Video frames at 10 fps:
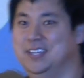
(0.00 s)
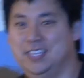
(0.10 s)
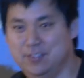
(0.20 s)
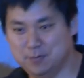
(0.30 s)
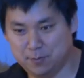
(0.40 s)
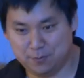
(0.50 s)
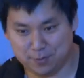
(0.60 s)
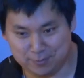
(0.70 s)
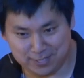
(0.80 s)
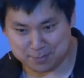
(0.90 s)
even
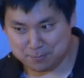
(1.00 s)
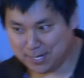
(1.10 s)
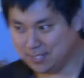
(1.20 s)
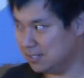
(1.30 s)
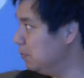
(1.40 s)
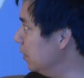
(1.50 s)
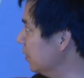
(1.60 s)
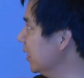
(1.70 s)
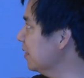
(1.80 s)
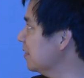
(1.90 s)
before like My Little
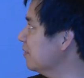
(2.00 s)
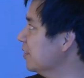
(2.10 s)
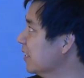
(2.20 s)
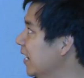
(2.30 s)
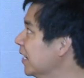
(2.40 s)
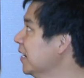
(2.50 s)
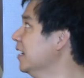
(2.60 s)
Pony and stuff like that.